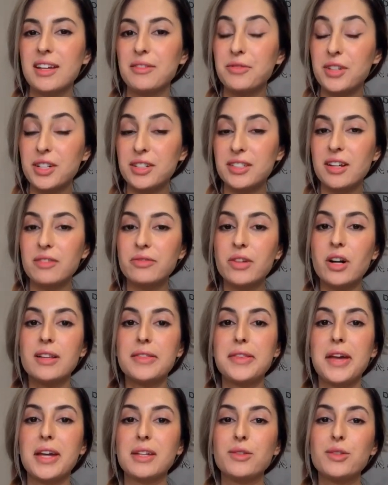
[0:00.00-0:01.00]
first of
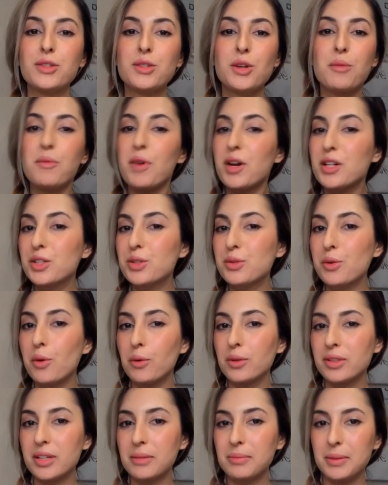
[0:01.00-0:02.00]
all, thank you so much to
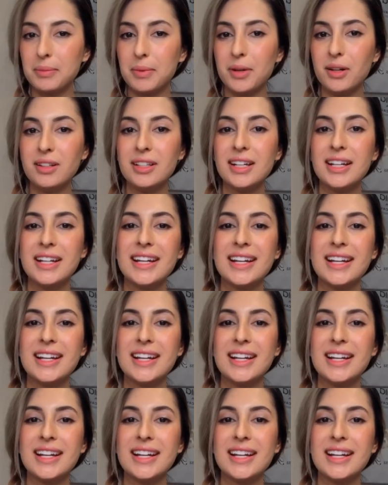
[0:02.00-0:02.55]
all the people